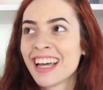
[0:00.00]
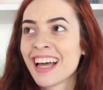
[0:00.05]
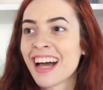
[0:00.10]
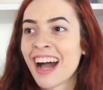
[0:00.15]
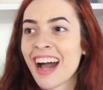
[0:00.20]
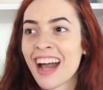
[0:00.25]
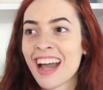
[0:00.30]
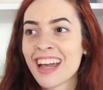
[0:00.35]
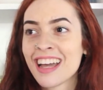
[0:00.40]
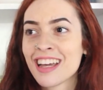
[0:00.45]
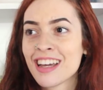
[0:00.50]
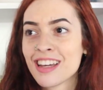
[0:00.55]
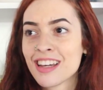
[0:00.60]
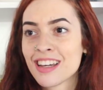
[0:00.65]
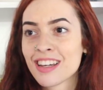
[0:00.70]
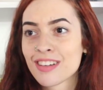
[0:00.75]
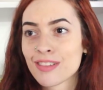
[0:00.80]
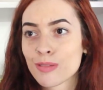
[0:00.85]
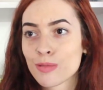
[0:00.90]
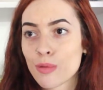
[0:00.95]
I
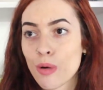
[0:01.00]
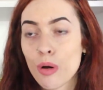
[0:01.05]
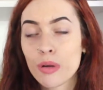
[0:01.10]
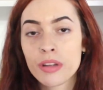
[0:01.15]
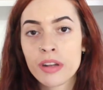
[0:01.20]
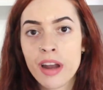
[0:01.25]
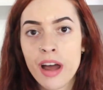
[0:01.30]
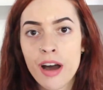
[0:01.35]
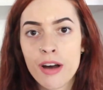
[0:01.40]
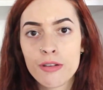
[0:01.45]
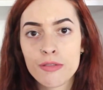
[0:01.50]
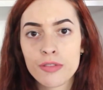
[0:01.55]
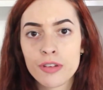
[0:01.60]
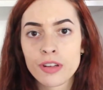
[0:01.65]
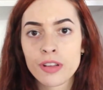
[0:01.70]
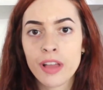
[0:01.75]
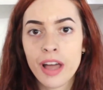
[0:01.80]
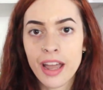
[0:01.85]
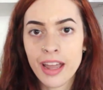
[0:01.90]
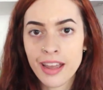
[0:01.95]
rolled it out
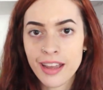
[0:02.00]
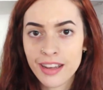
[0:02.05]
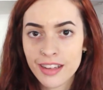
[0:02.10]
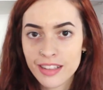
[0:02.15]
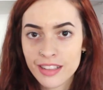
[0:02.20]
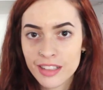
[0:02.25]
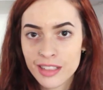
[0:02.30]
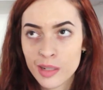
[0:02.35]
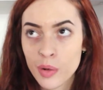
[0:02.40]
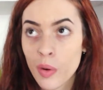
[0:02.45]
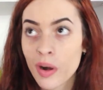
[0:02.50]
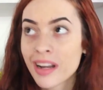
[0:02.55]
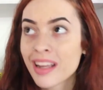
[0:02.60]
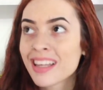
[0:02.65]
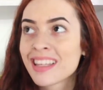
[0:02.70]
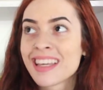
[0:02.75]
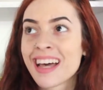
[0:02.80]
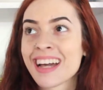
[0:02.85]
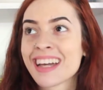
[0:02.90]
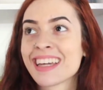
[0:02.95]
for like 20
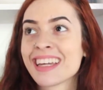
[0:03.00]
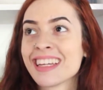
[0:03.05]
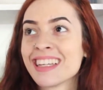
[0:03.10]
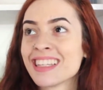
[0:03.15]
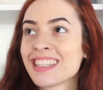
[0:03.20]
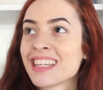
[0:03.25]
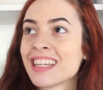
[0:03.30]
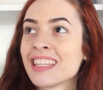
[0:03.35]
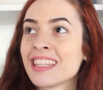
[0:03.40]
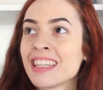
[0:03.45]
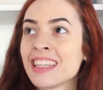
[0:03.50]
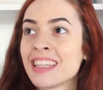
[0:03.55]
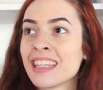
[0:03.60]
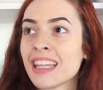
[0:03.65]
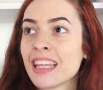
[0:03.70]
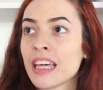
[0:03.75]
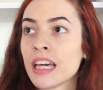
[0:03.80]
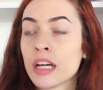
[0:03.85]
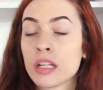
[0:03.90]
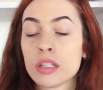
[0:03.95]
seconds and
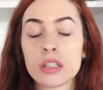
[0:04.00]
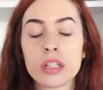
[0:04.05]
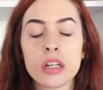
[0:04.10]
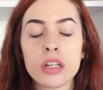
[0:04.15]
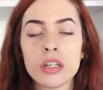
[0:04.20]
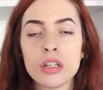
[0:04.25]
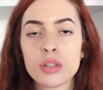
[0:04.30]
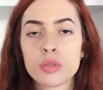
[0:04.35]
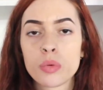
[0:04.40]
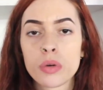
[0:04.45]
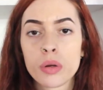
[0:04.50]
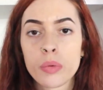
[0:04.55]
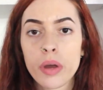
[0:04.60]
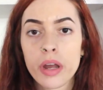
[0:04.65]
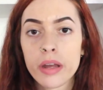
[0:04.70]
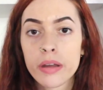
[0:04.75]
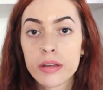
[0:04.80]
it literally just went away.